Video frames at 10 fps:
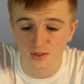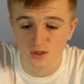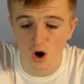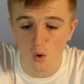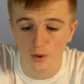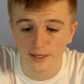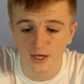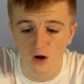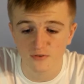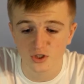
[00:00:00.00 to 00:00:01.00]
So,
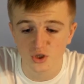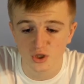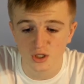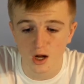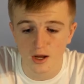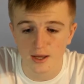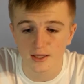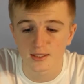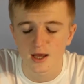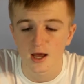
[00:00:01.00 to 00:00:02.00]
kickoff has just
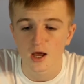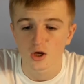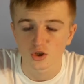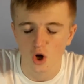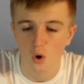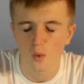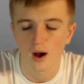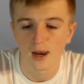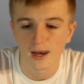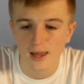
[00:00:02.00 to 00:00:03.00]
started, so
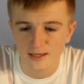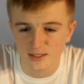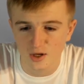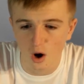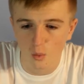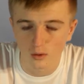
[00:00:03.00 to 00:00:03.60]
let's go.